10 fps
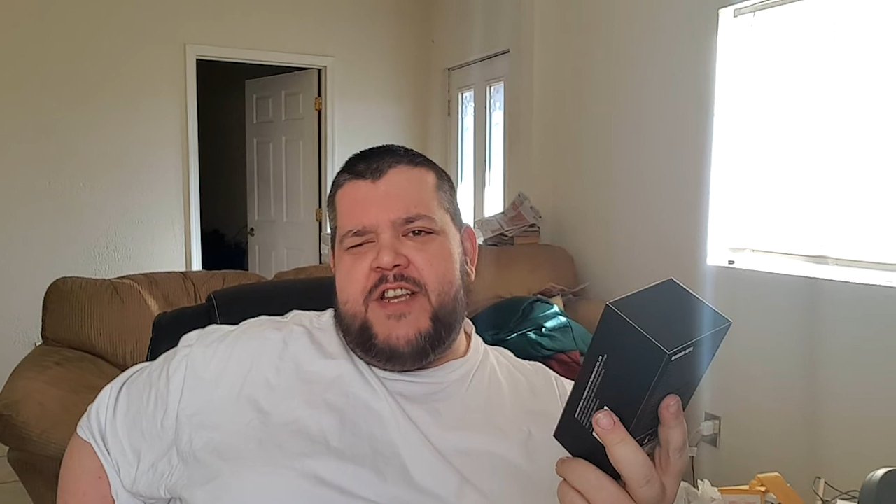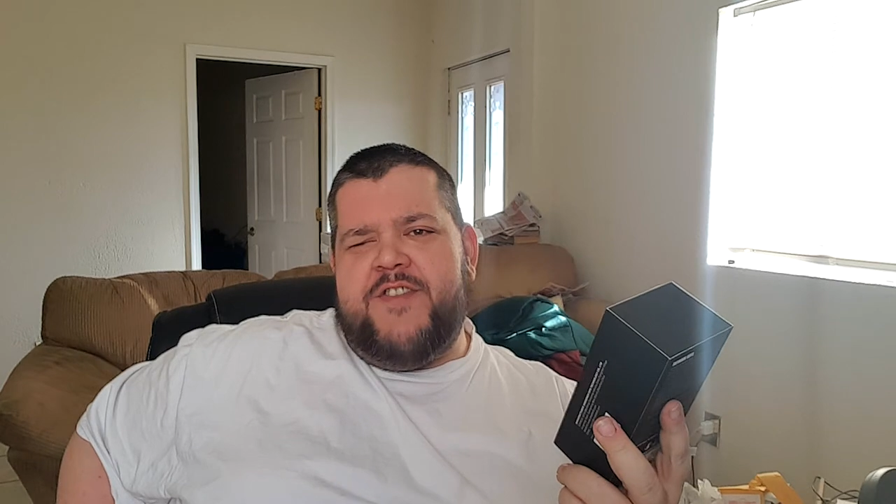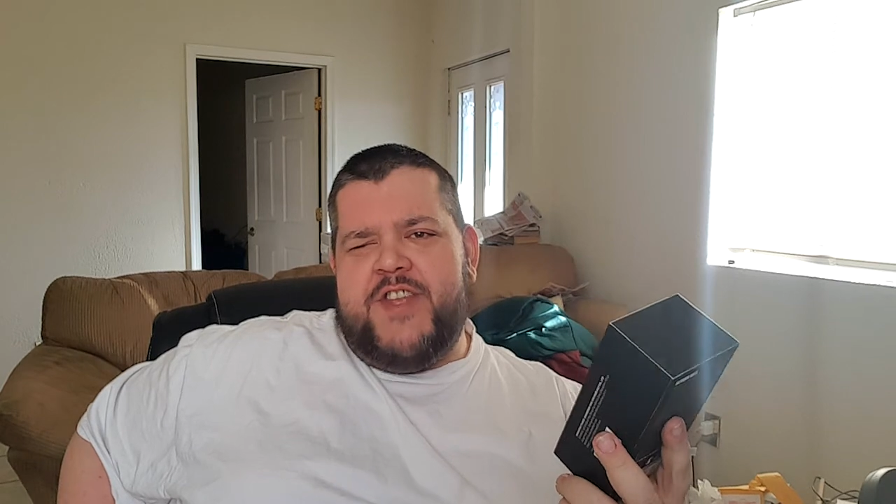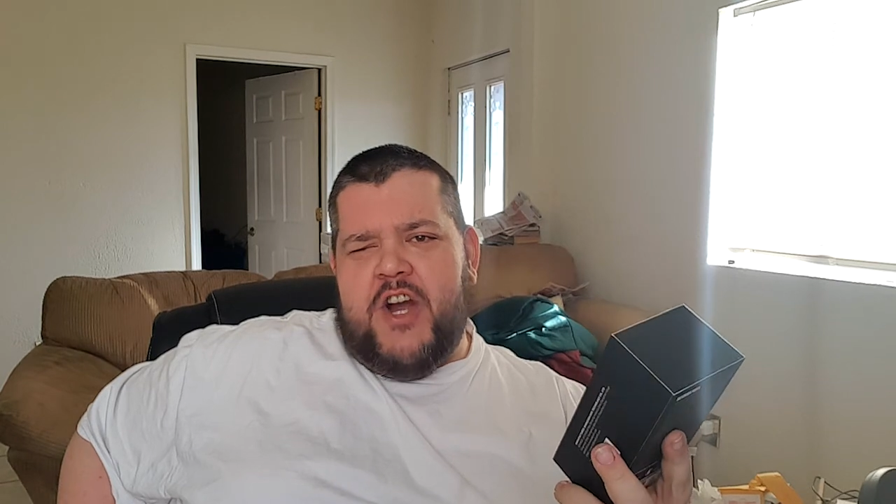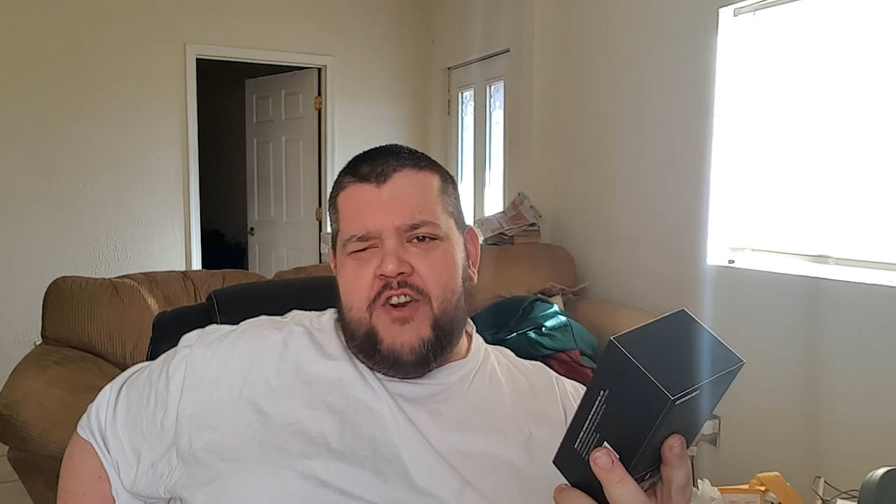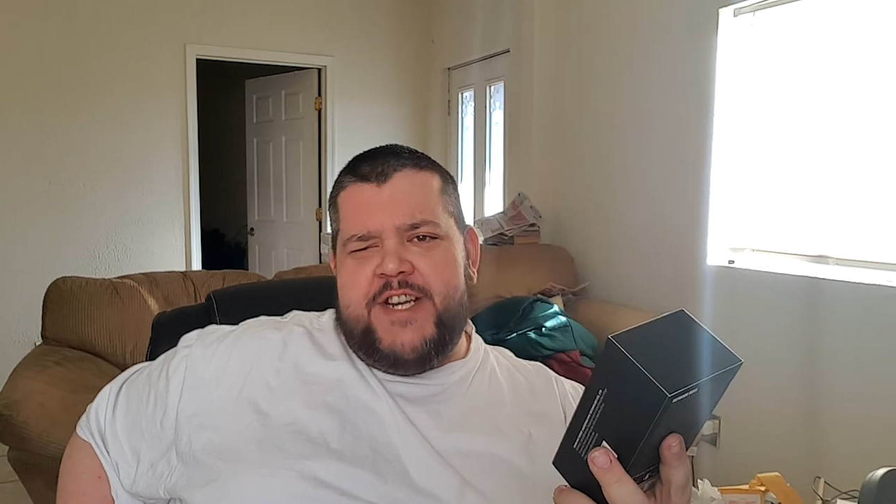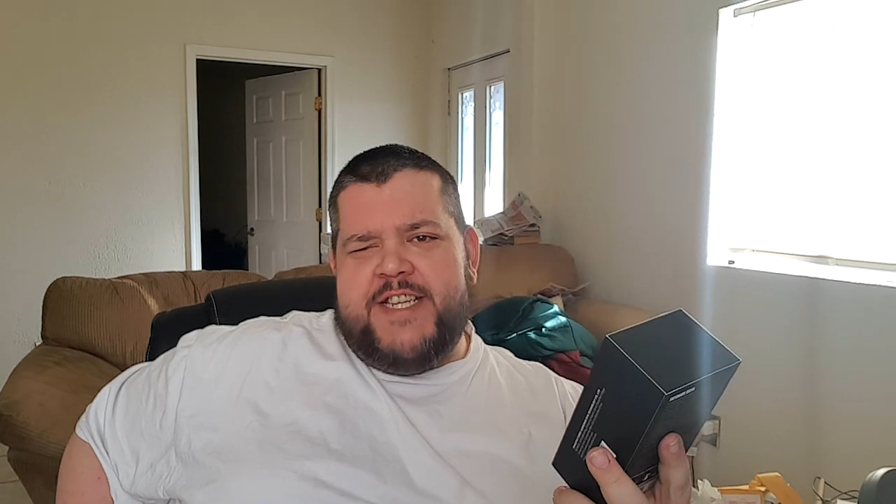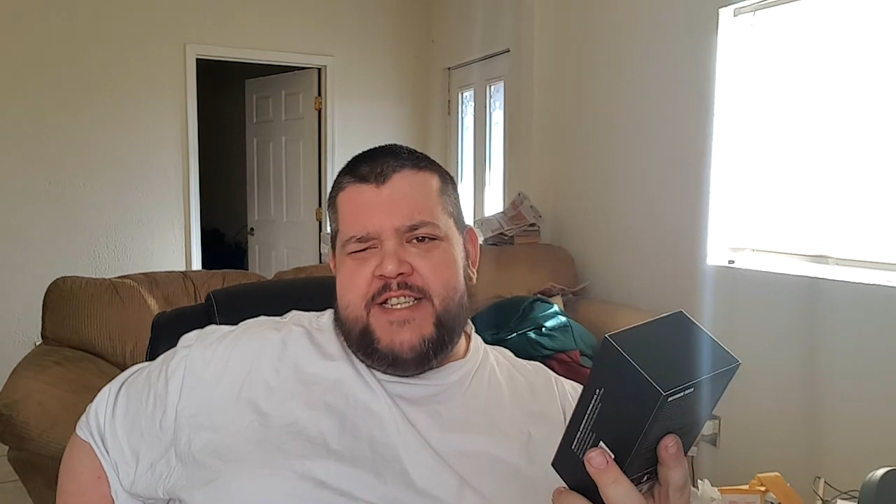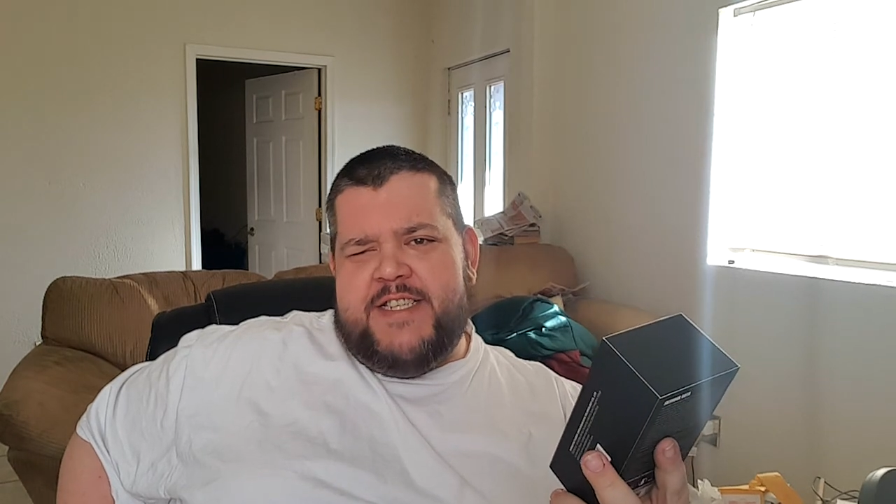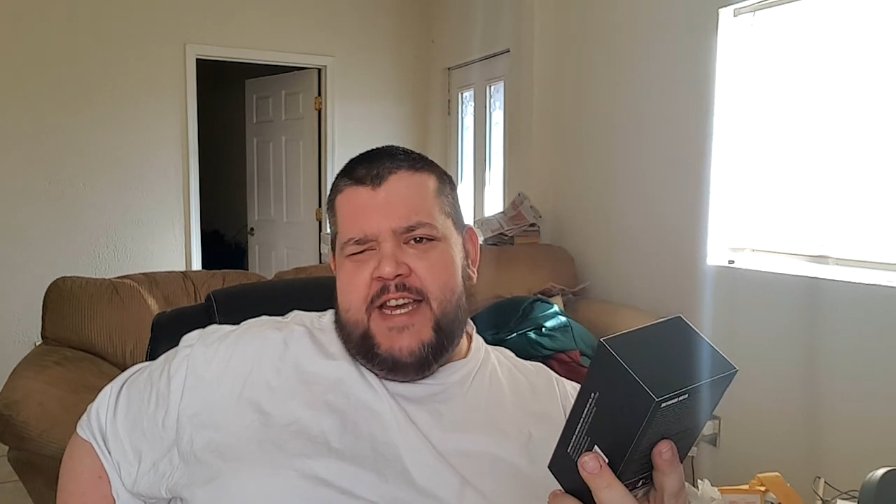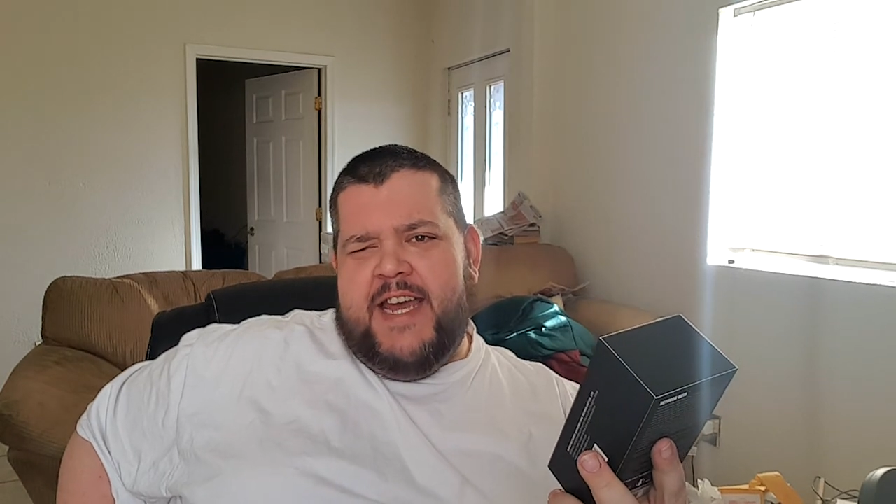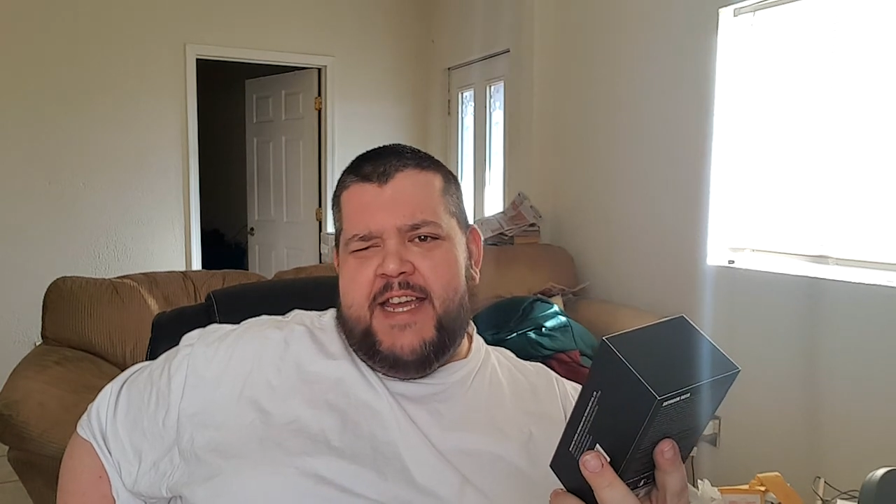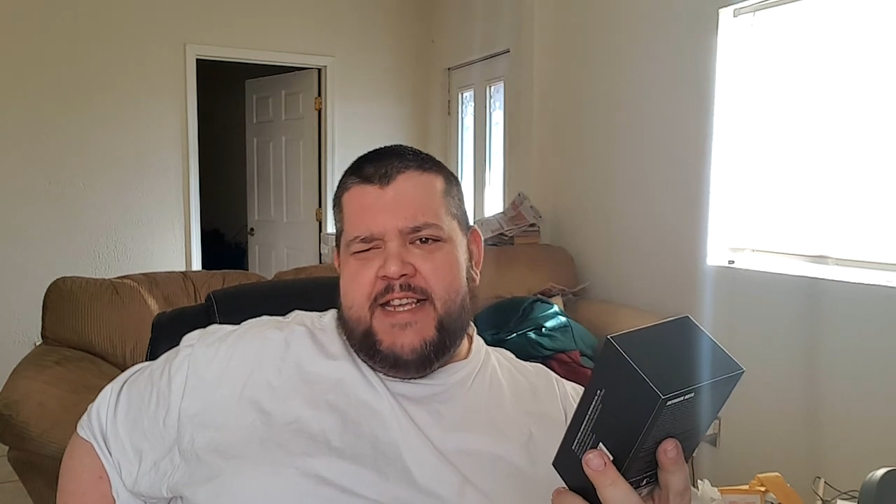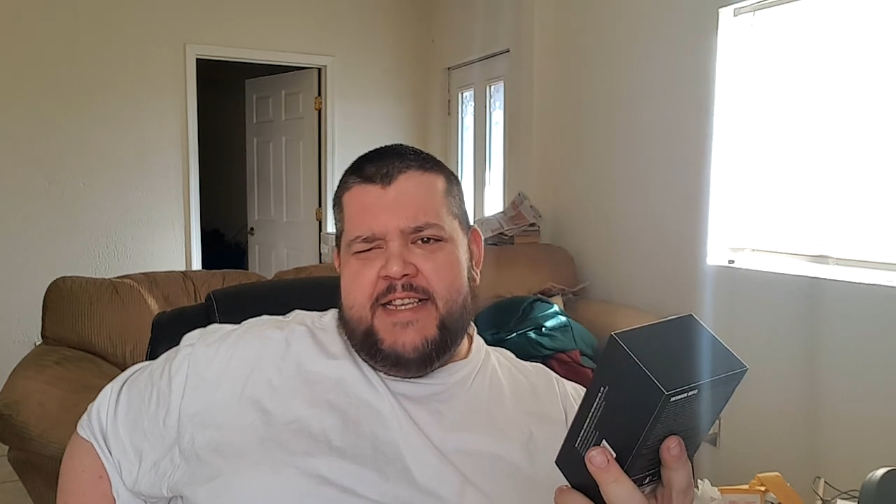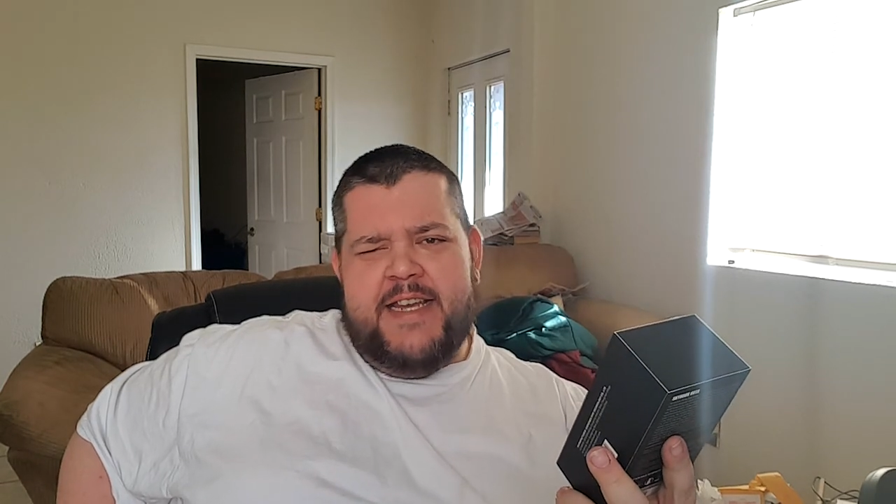into the
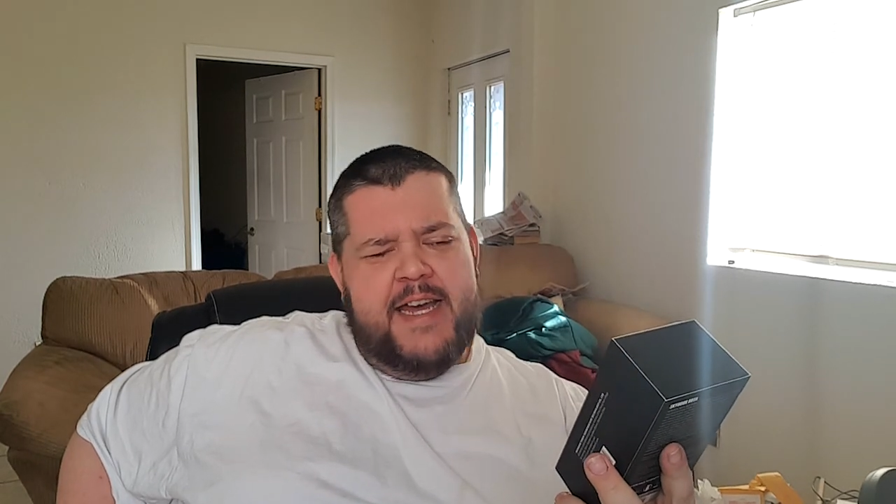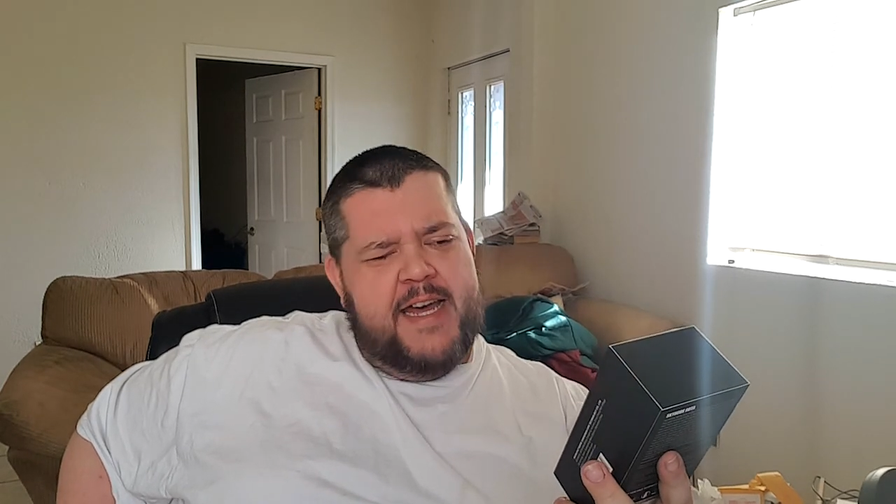RDA